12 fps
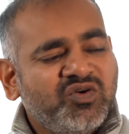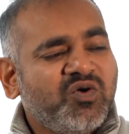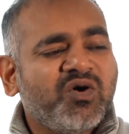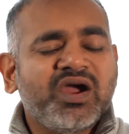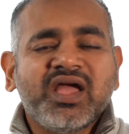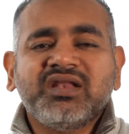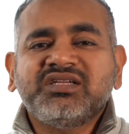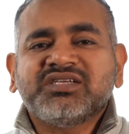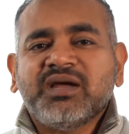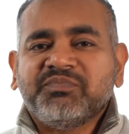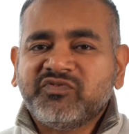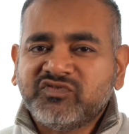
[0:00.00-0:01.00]
or any
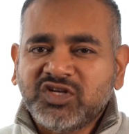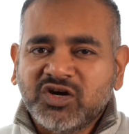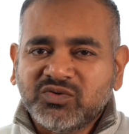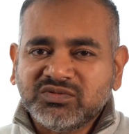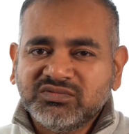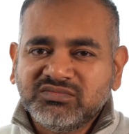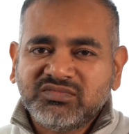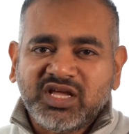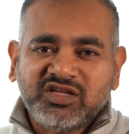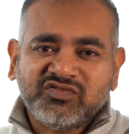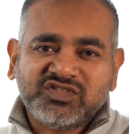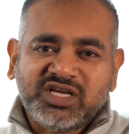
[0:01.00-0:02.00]
type of note
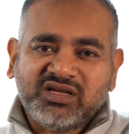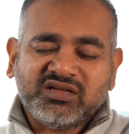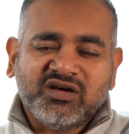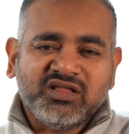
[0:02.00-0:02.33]
that you've taken